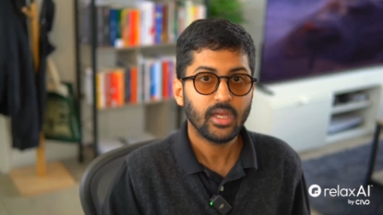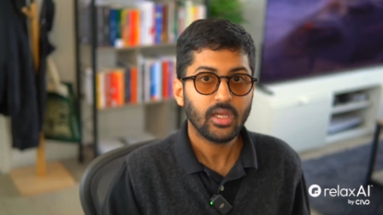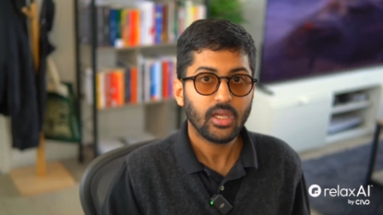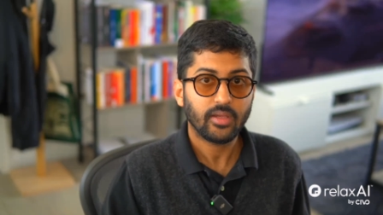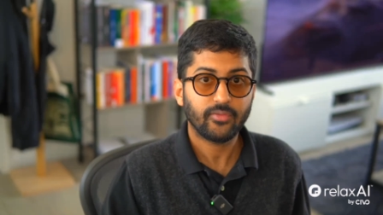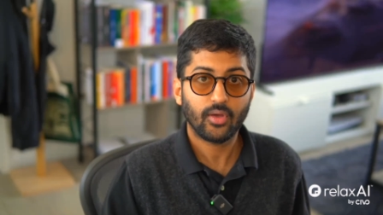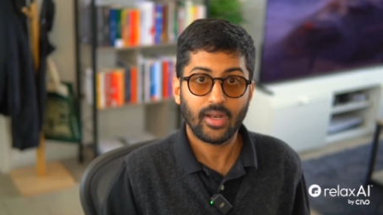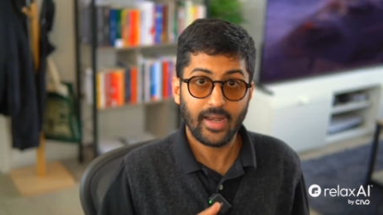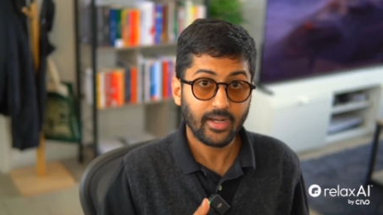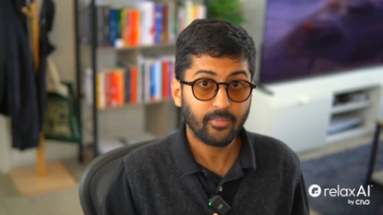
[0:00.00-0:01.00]
If you're an
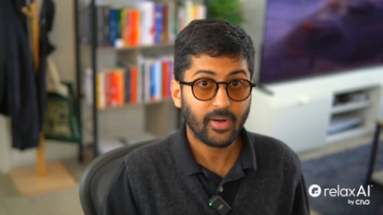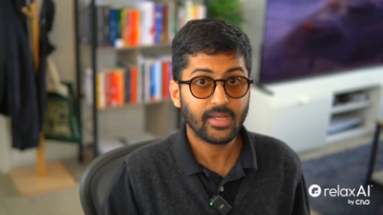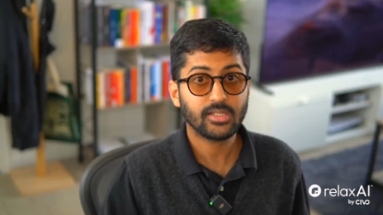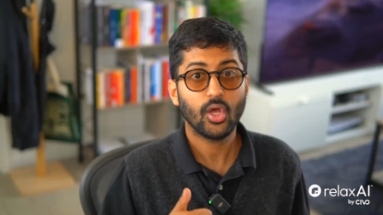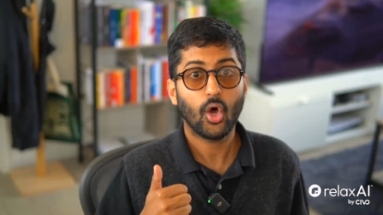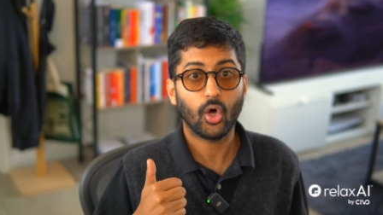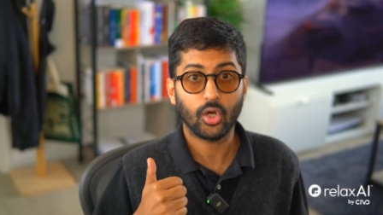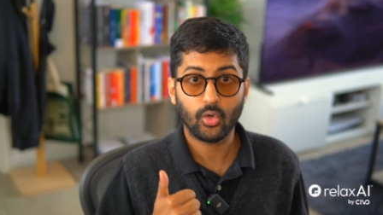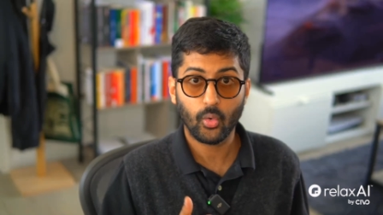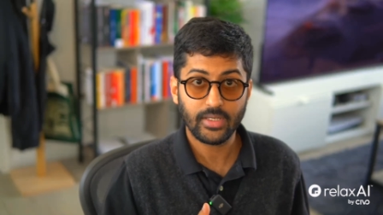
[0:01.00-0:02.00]
enterprise or a
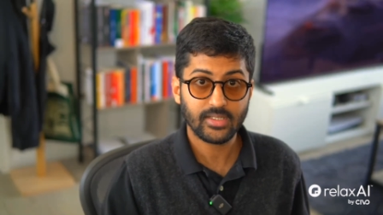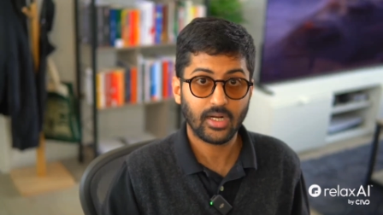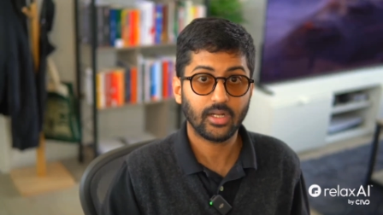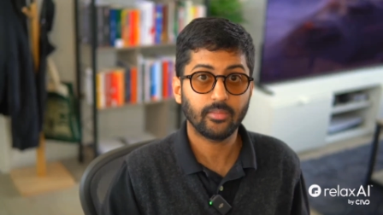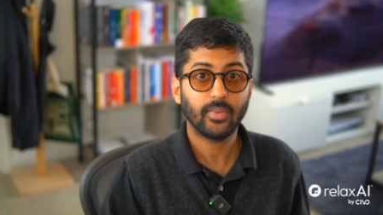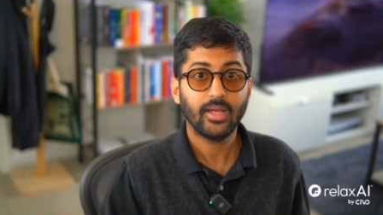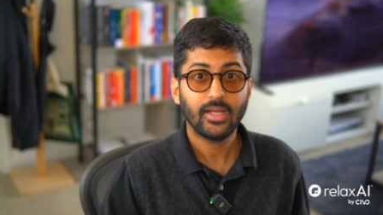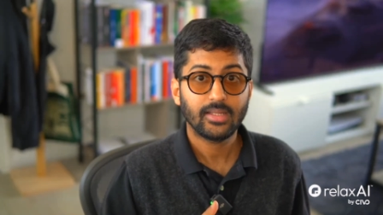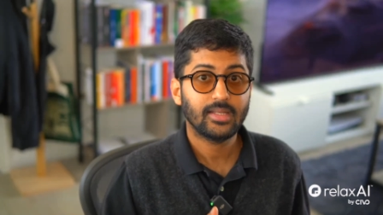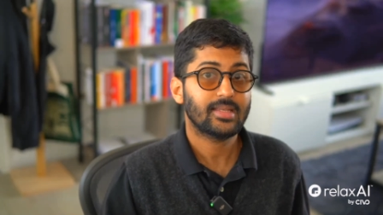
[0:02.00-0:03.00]
growing startup,
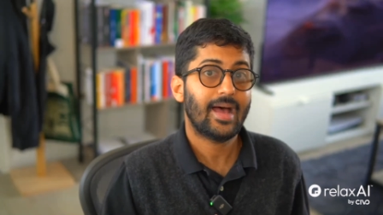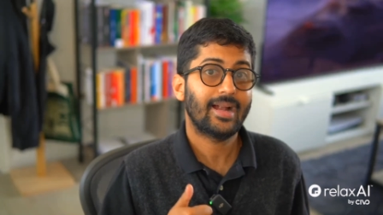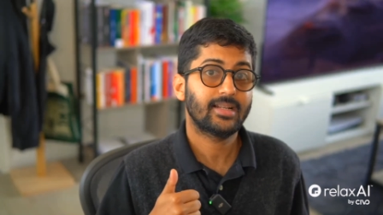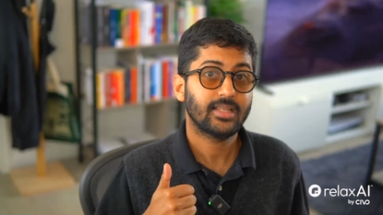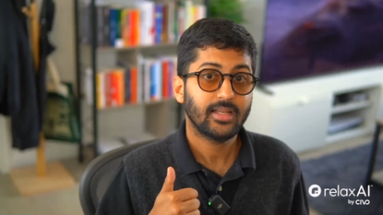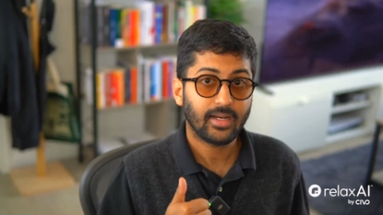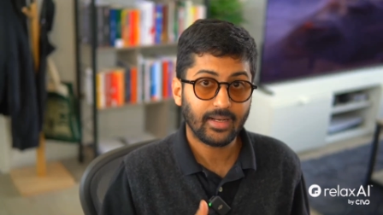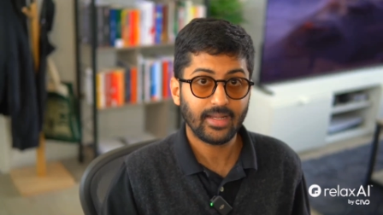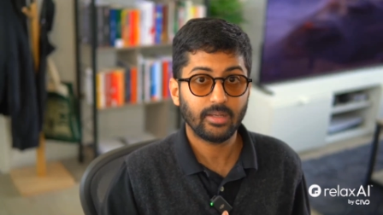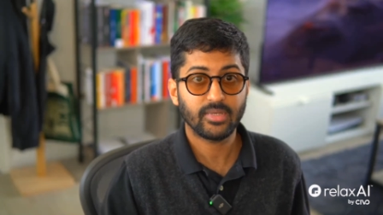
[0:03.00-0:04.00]
this adds
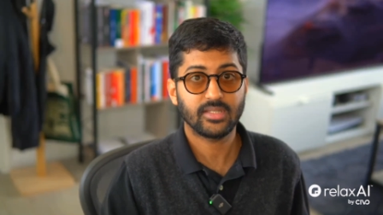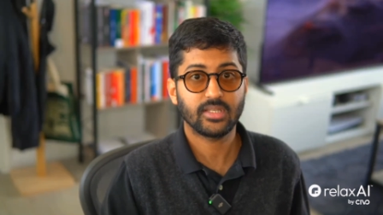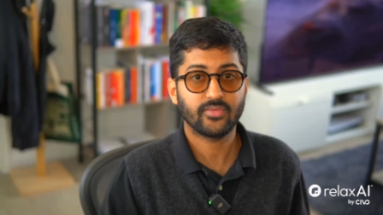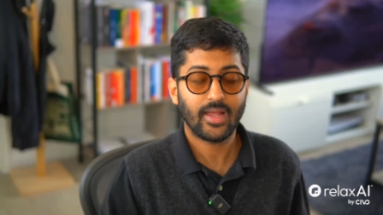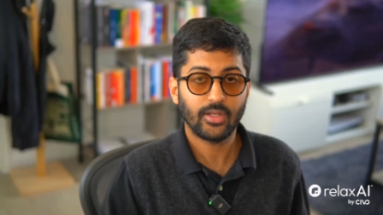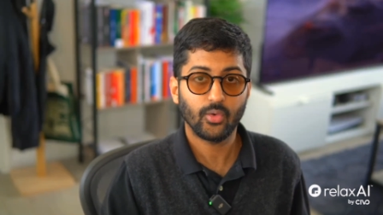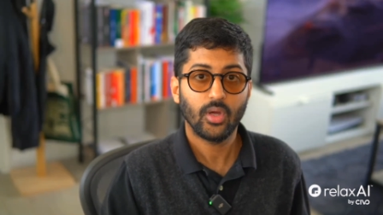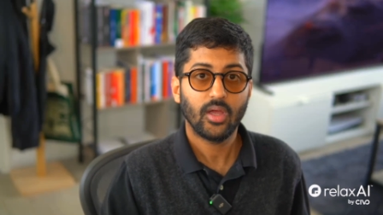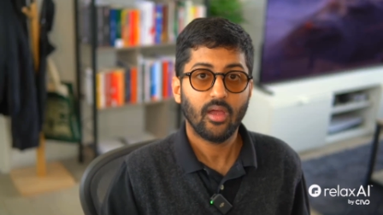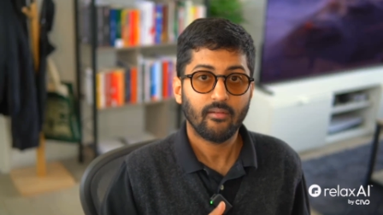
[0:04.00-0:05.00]
real business value
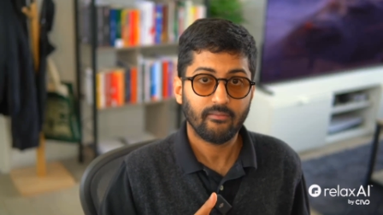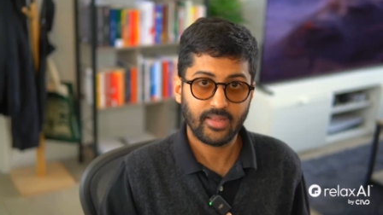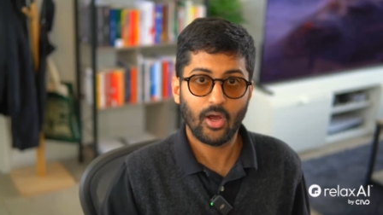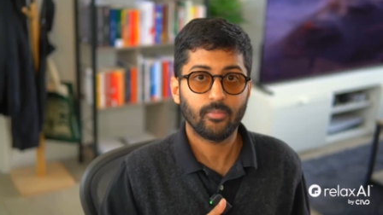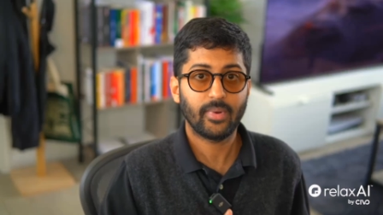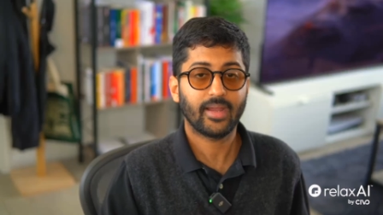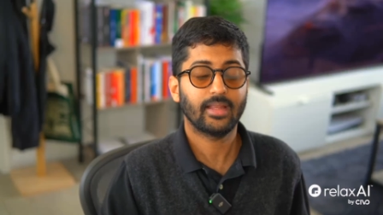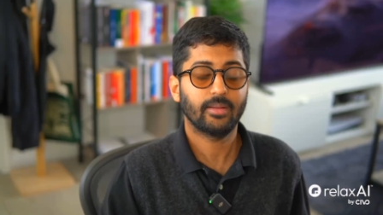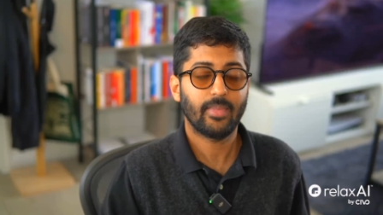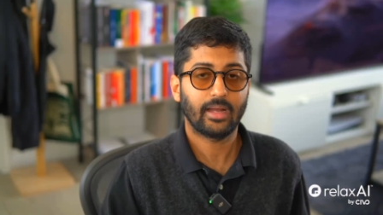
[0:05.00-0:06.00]
without breaking the
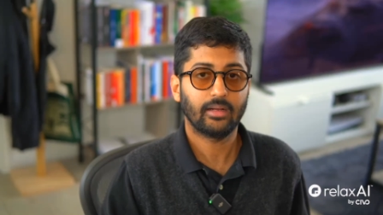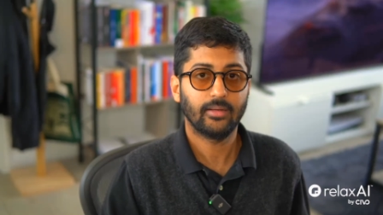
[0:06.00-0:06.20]
bank.